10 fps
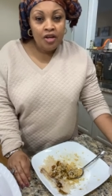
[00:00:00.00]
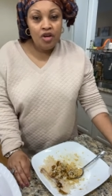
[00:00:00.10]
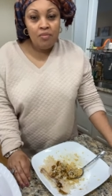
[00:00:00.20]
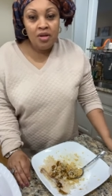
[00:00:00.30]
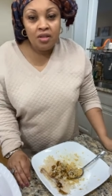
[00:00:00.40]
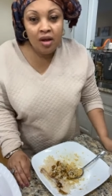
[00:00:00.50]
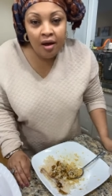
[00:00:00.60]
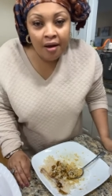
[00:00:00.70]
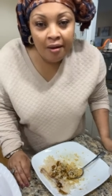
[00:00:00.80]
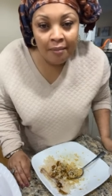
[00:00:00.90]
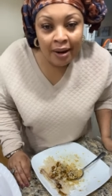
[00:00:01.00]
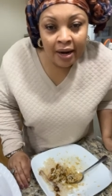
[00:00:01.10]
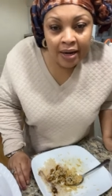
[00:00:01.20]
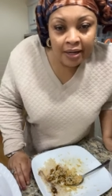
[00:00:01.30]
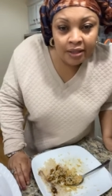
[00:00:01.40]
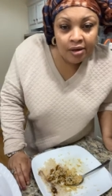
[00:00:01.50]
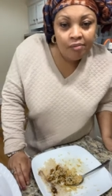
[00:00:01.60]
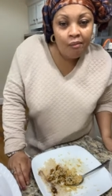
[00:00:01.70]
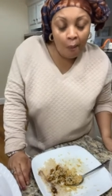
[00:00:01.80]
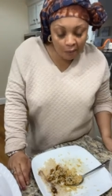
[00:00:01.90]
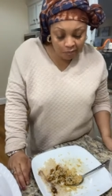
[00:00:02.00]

Thank you, Miss uh, Bernadette.